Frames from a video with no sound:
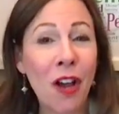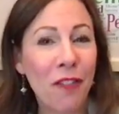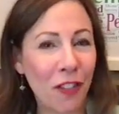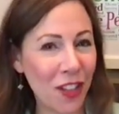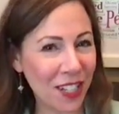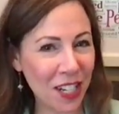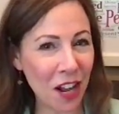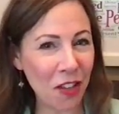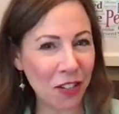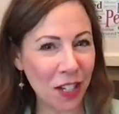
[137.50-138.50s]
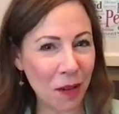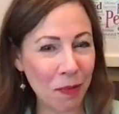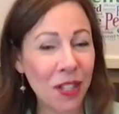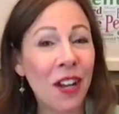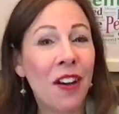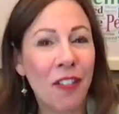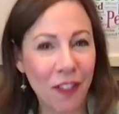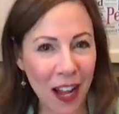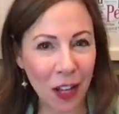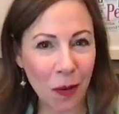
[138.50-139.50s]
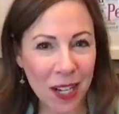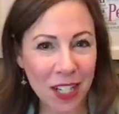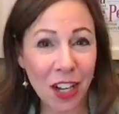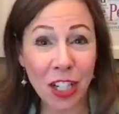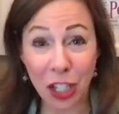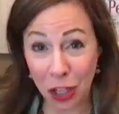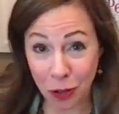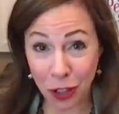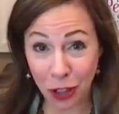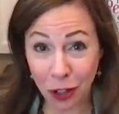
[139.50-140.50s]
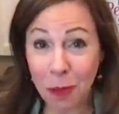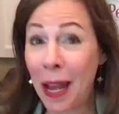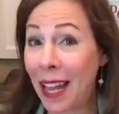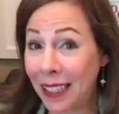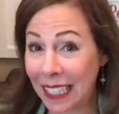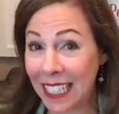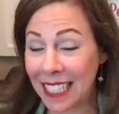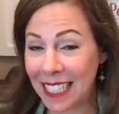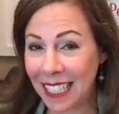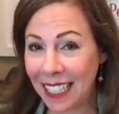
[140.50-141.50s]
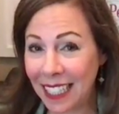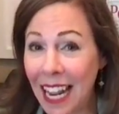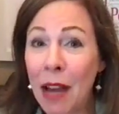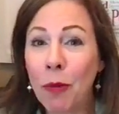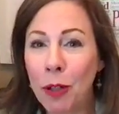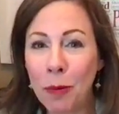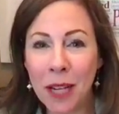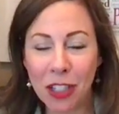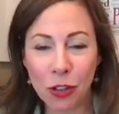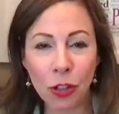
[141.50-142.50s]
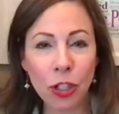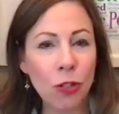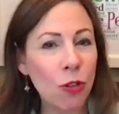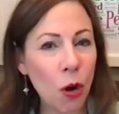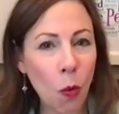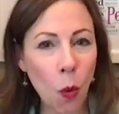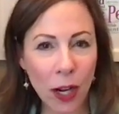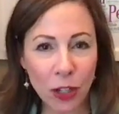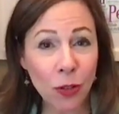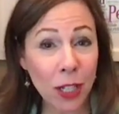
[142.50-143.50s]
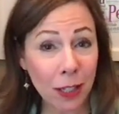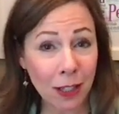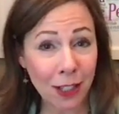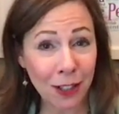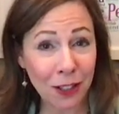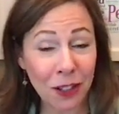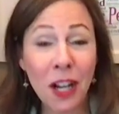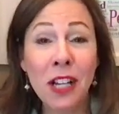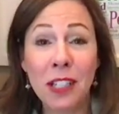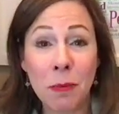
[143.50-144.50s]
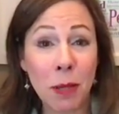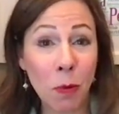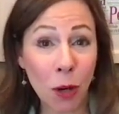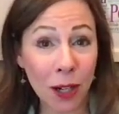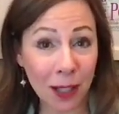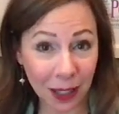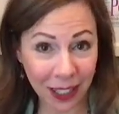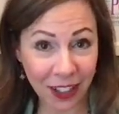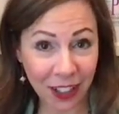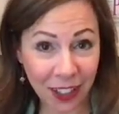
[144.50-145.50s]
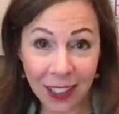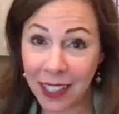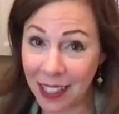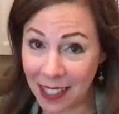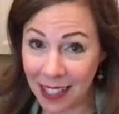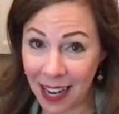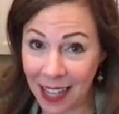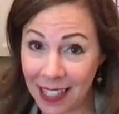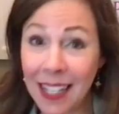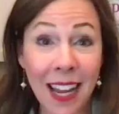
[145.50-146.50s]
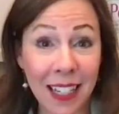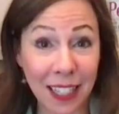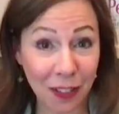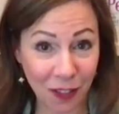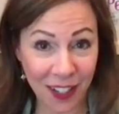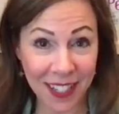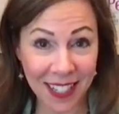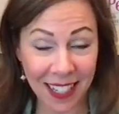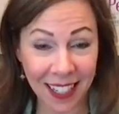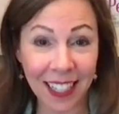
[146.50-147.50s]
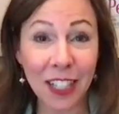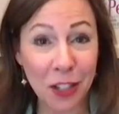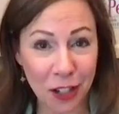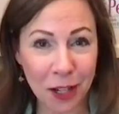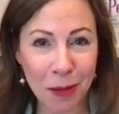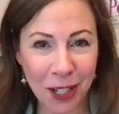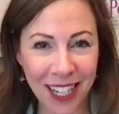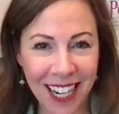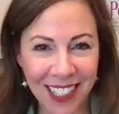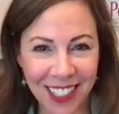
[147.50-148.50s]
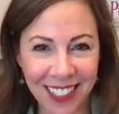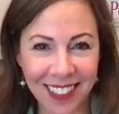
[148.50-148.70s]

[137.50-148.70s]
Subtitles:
For this and other tips, follow us on YouTube and LinkedIn, and we'll make sure you know what you need to do to be more clear, concise, and convincing in your communication.